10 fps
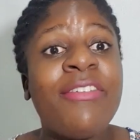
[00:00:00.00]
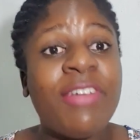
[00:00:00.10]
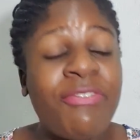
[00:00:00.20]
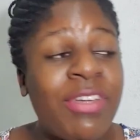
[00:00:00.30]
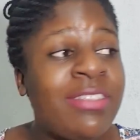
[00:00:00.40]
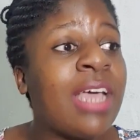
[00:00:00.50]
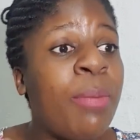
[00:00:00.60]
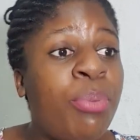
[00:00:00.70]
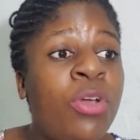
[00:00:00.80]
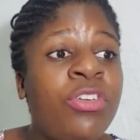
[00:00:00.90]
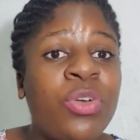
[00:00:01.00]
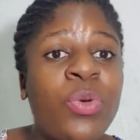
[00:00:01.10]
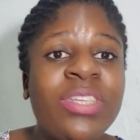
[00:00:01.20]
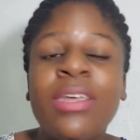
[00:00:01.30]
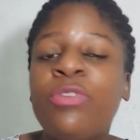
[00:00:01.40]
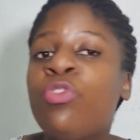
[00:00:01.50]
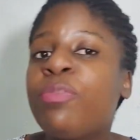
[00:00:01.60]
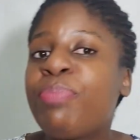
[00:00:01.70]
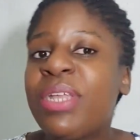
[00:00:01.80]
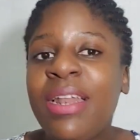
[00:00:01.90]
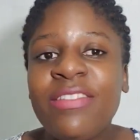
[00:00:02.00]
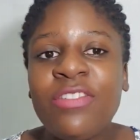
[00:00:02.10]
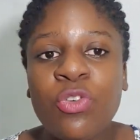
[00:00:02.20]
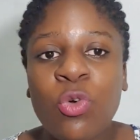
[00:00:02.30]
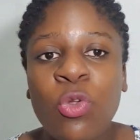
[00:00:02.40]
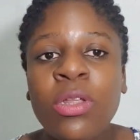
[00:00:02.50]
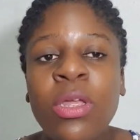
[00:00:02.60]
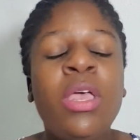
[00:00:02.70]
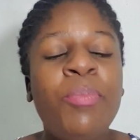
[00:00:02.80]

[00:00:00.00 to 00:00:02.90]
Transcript: References upon request. That will not penalize you at all,